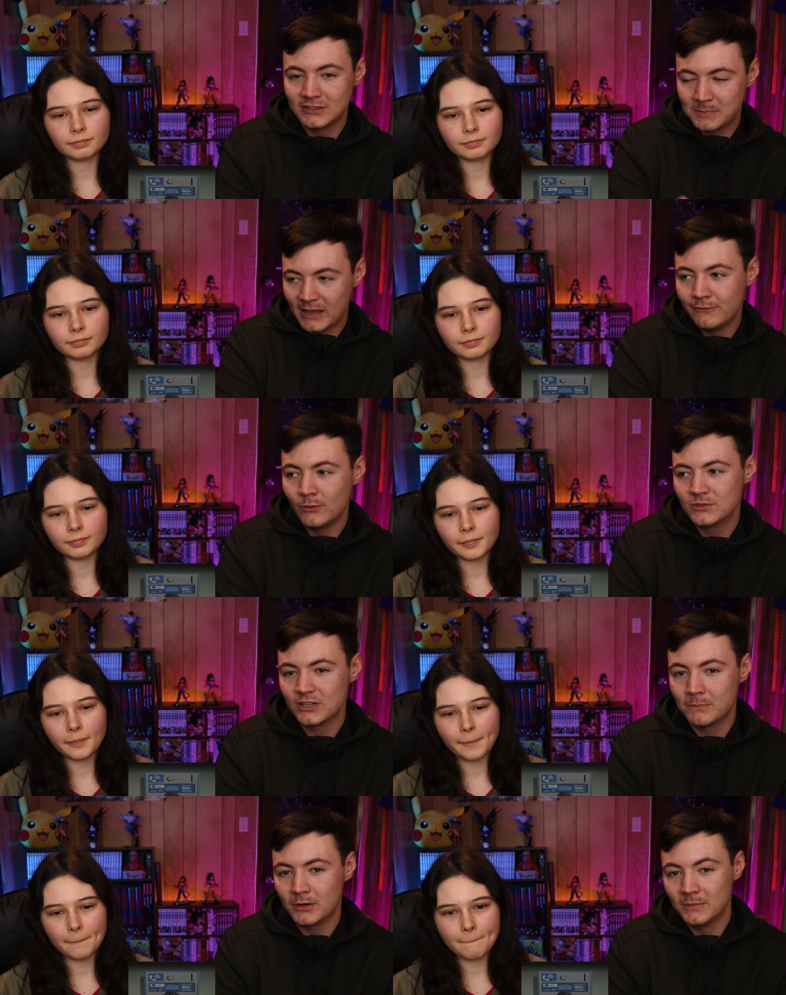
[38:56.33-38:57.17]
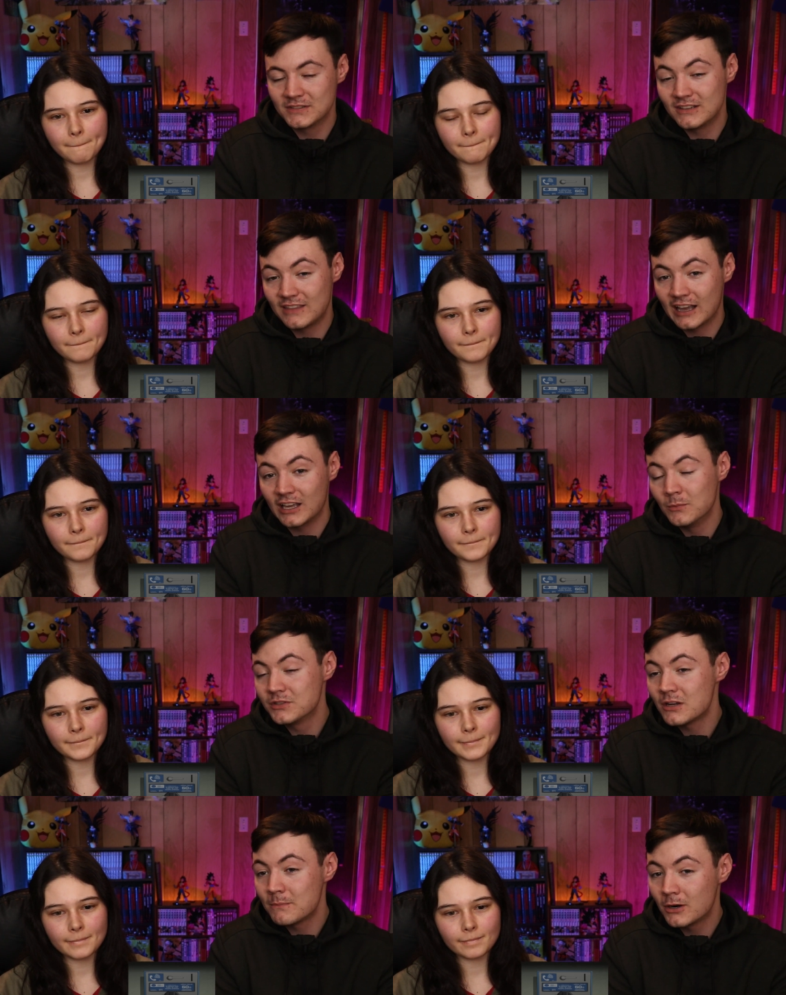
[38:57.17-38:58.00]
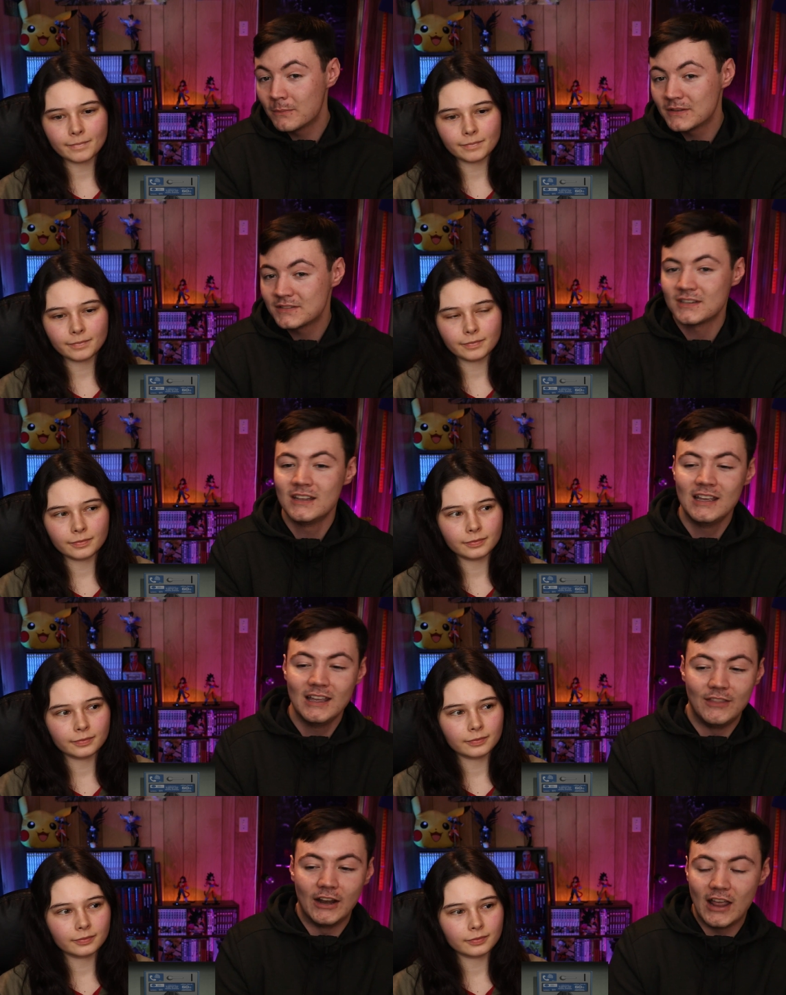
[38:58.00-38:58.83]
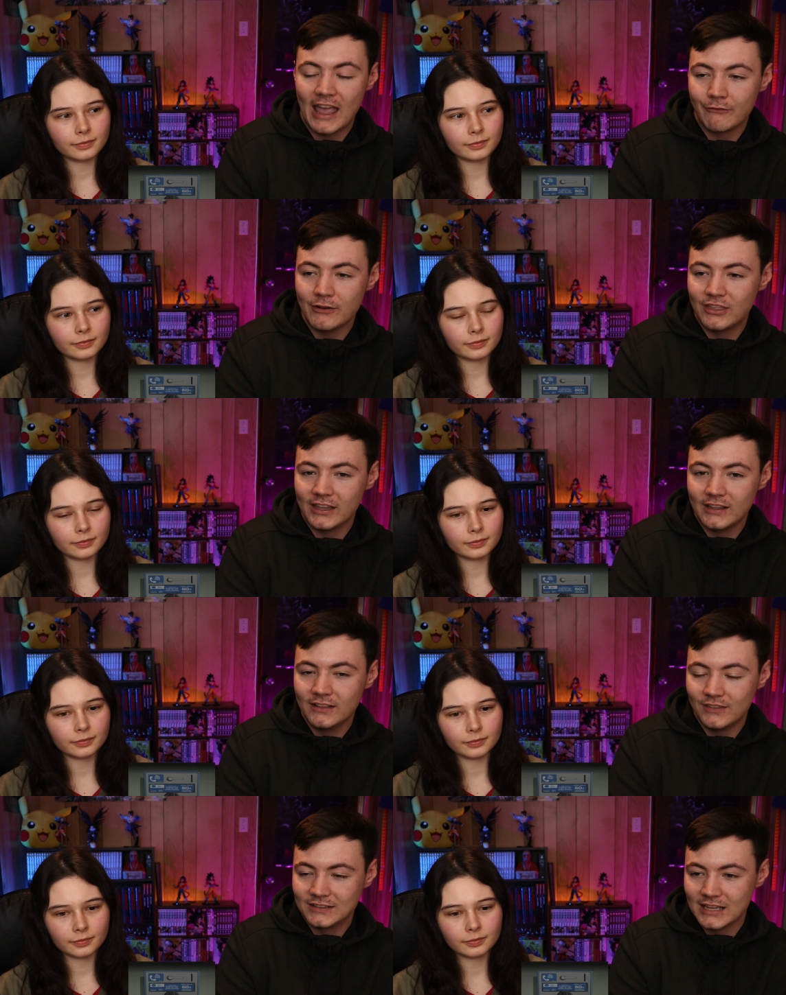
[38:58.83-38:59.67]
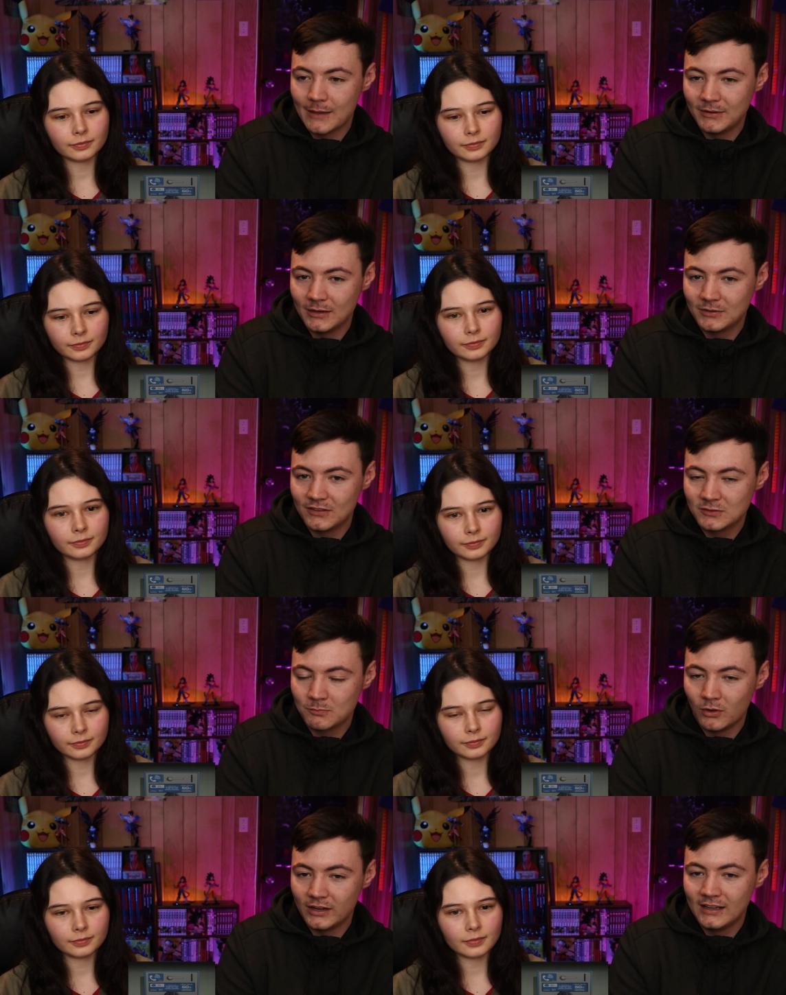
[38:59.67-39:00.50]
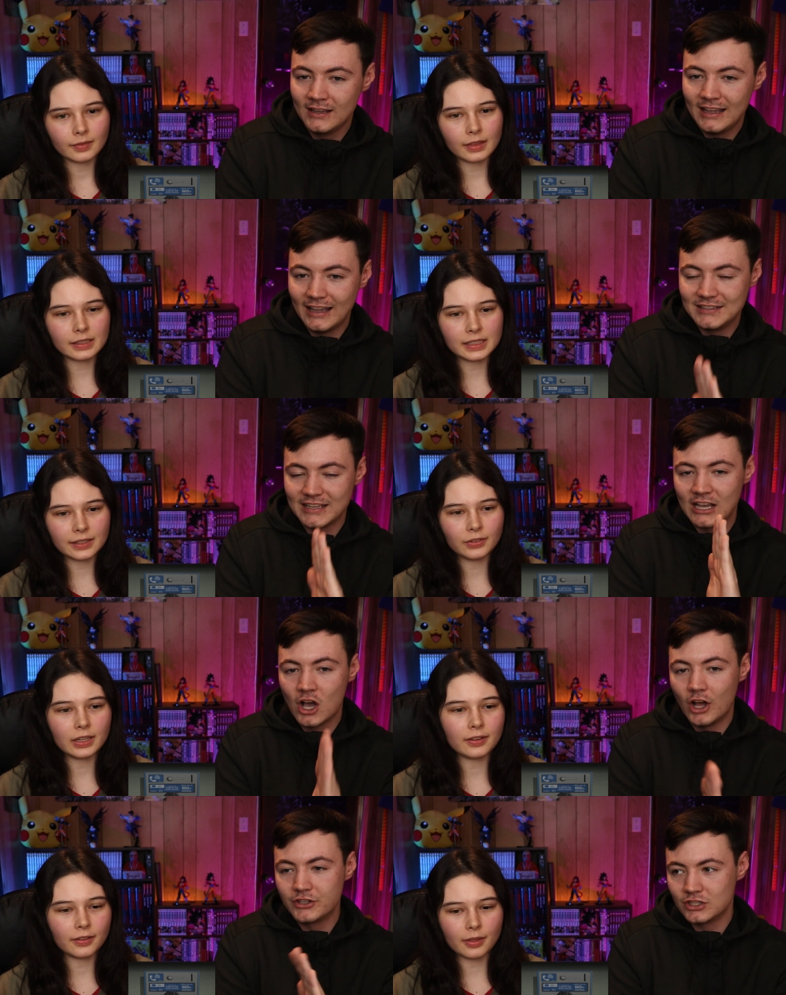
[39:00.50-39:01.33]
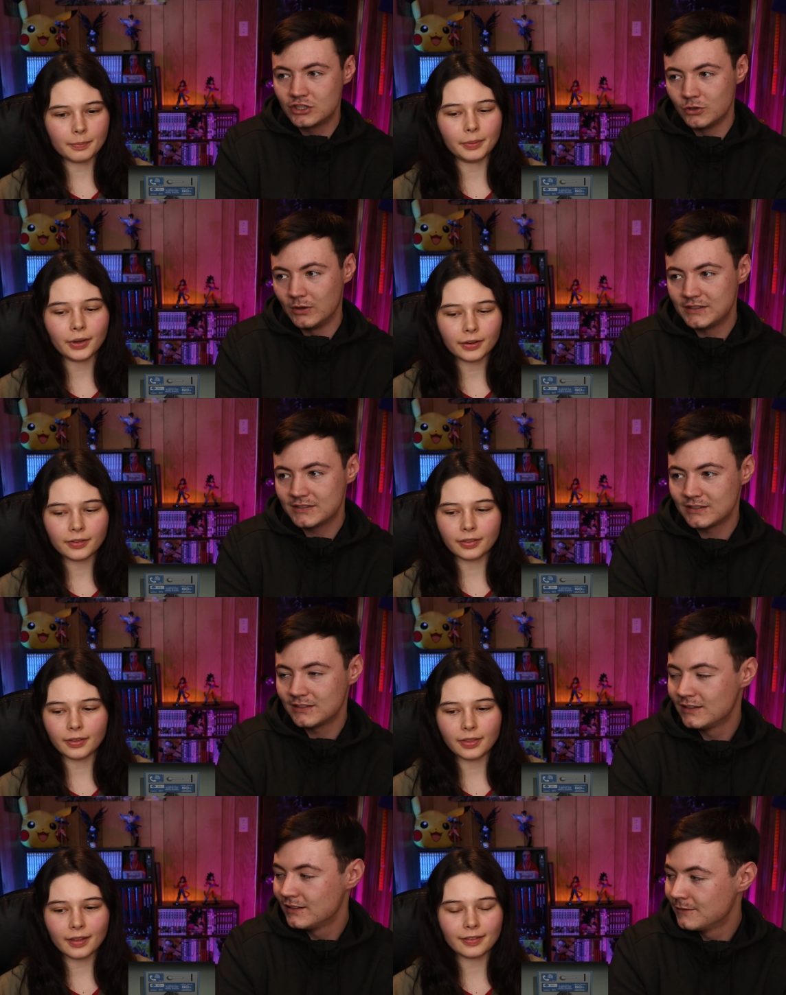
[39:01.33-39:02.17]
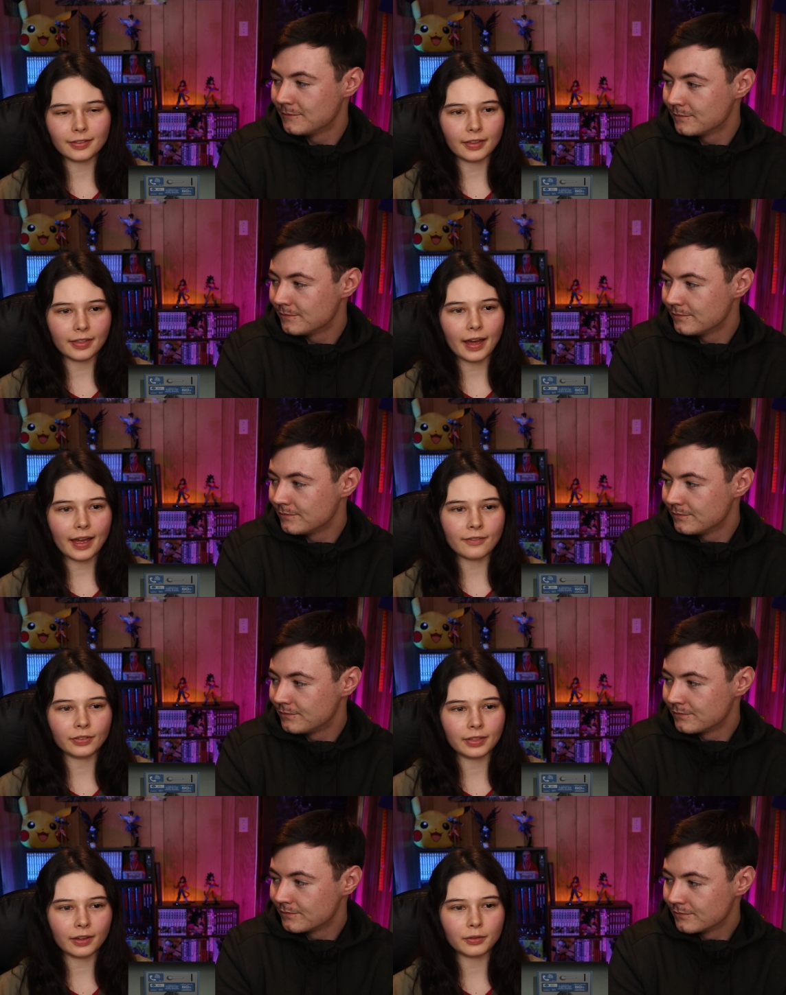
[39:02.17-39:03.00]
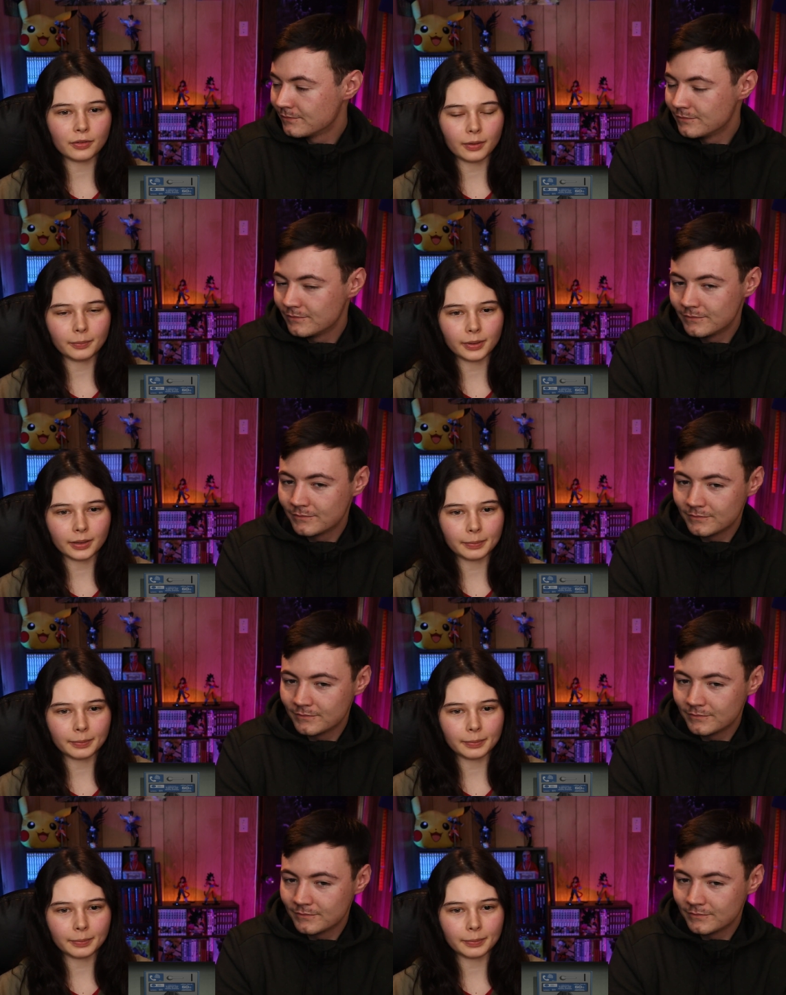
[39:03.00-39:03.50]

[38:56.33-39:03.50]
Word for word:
Speaker 1: that this payphone was on purpose that that gun was on purpose that everything that's happened up to this point the is TVs, a conscious the books,
Speaker 2: the this the that everything was on